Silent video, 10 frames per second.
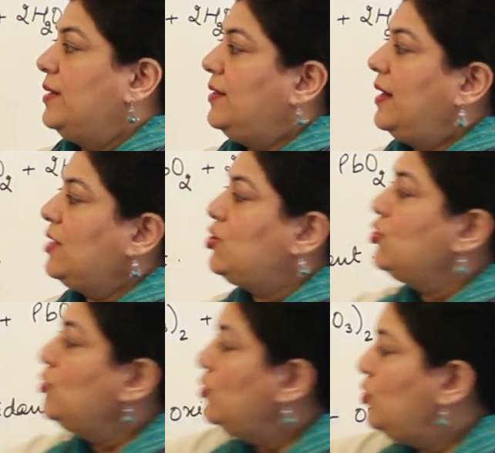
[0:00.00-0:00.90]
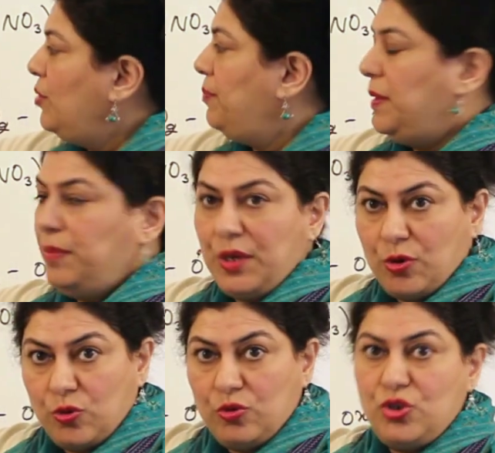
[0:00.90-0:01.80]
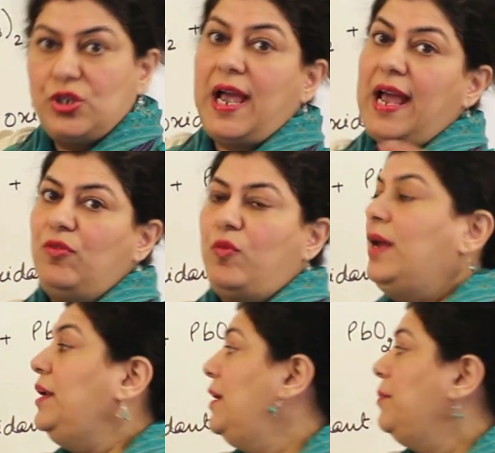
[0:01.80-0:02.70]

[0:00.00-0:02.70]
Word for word: there are two PBOs and one